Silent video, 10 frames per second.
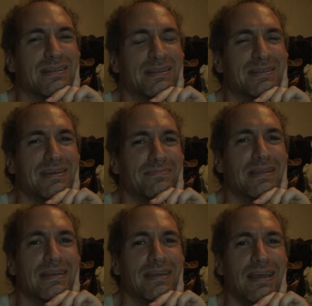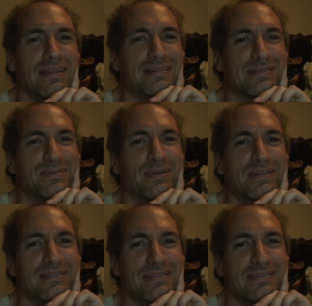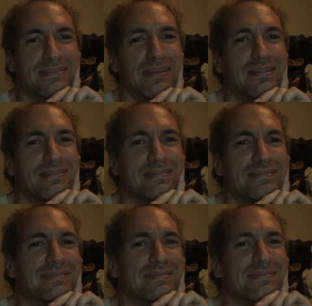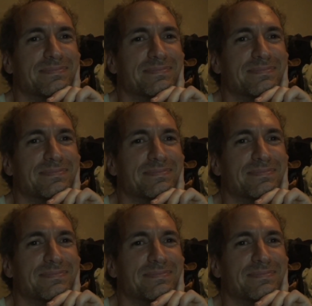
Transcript: And tell me again in 22 years.